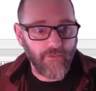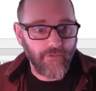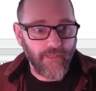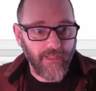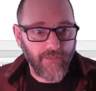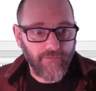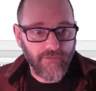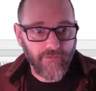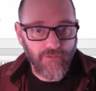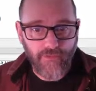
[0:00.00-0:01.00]
2,
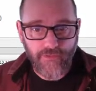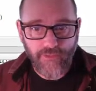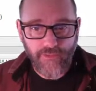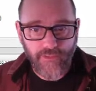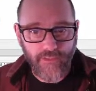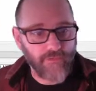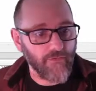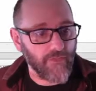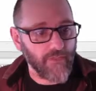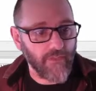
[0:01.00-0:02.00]
-2 is this
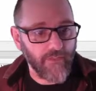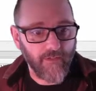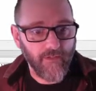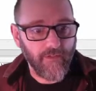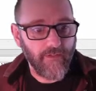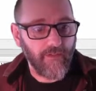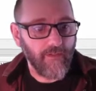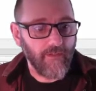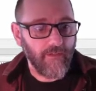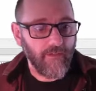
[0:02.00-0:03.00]
centroid here,
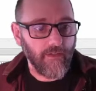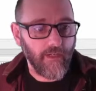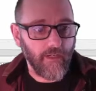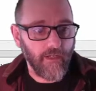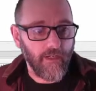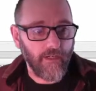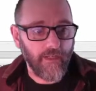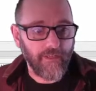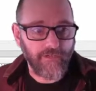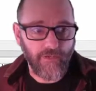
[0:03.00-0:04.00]

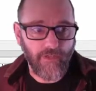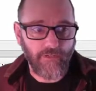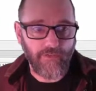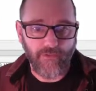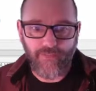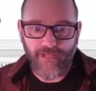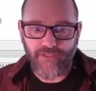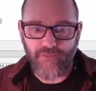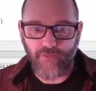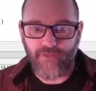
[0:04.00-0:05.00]
and so on. You can
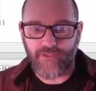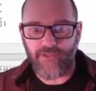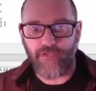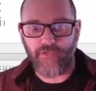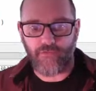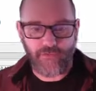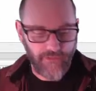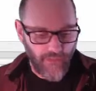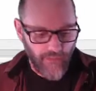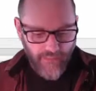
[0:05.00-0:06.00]
match them up to the
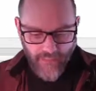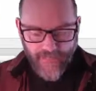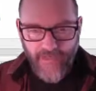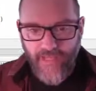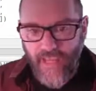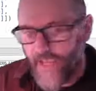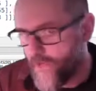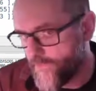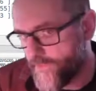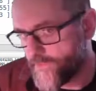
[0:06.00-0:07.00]
centroids. And then
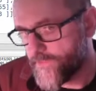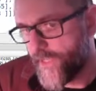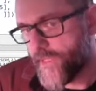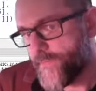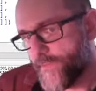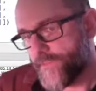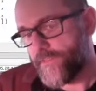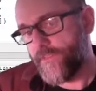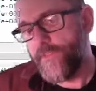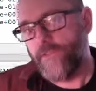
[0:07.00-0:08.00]
A are the
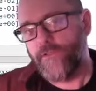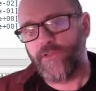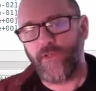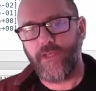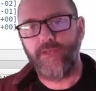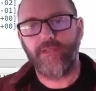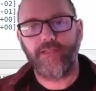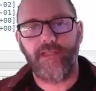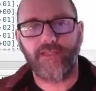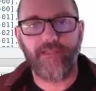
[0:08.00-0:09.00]
assignments. So in
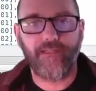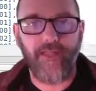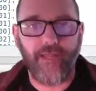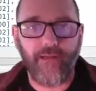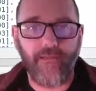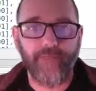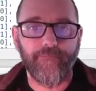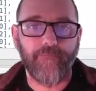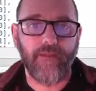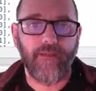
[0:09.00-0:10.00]
this testing data,